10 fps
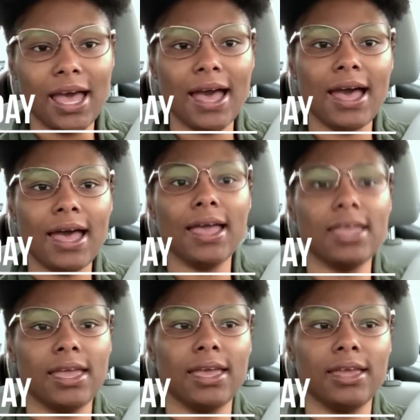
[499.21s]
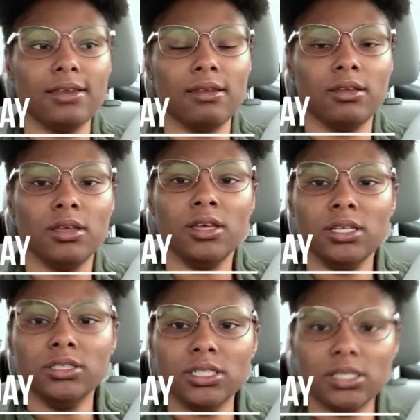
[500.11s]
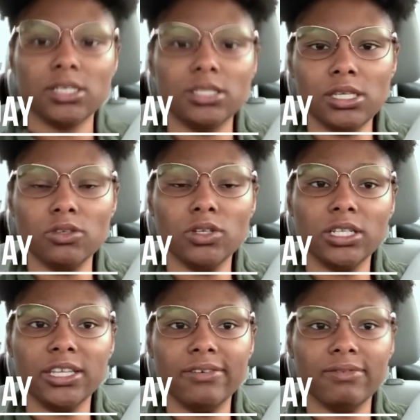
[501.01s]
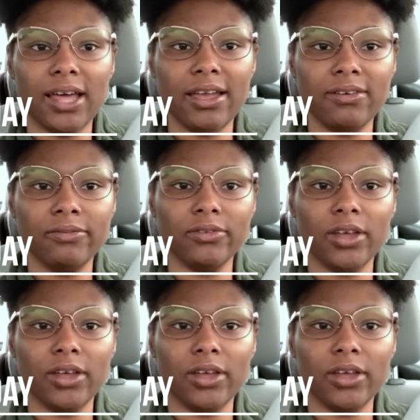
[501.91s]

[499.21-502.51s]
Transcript: high and just continue to live life